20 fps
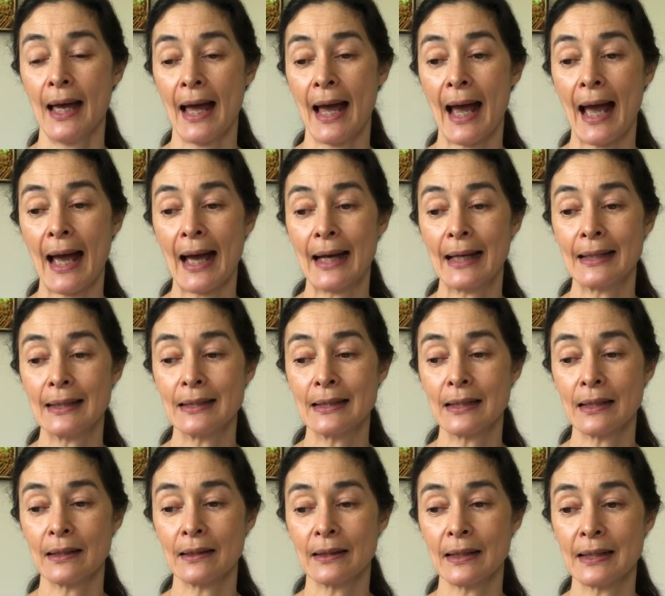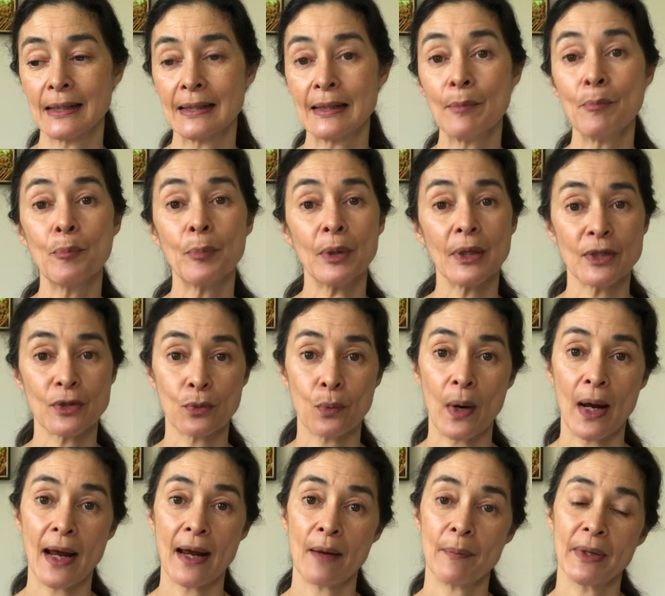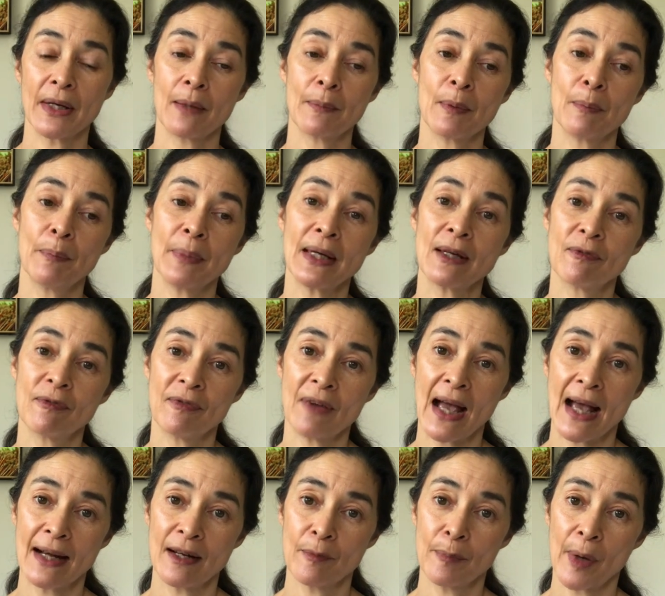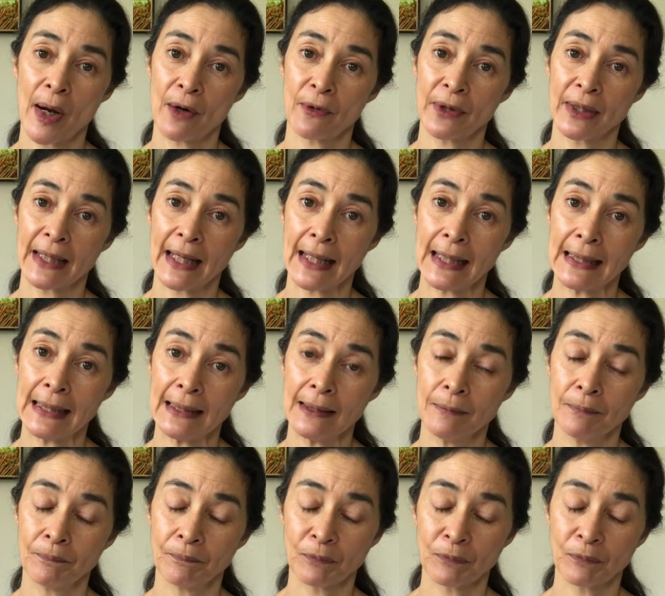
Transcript: And the simplest way, I mean, I'm a big fan of Byron Katie.